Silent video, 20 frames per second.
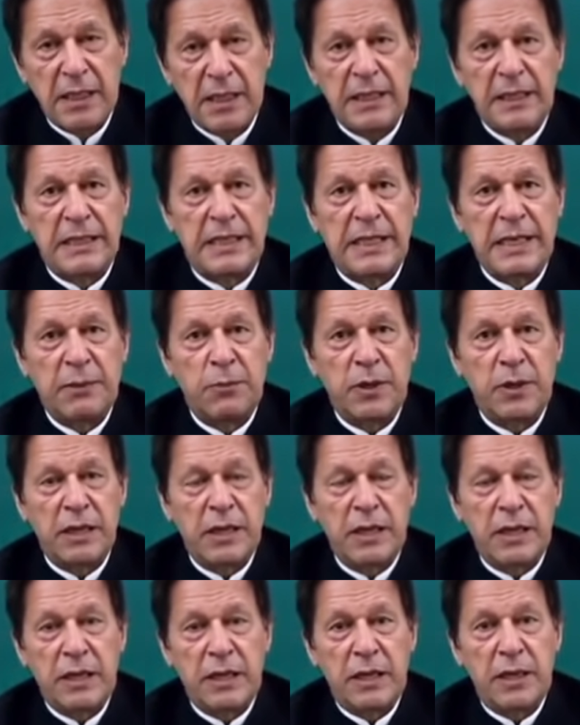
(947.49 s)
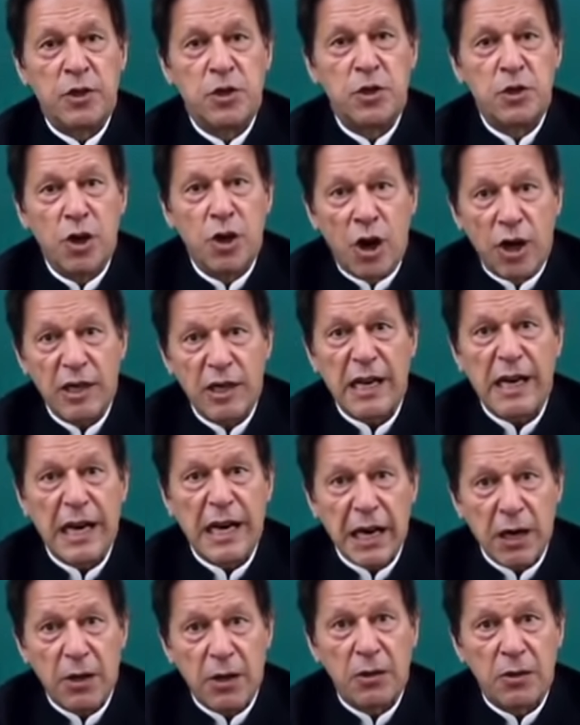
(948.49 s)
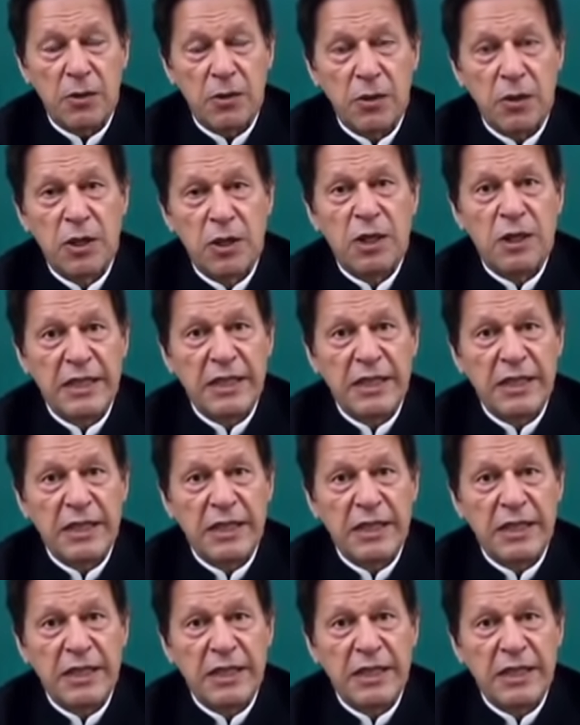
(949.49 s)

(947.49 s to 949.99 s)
They will not allow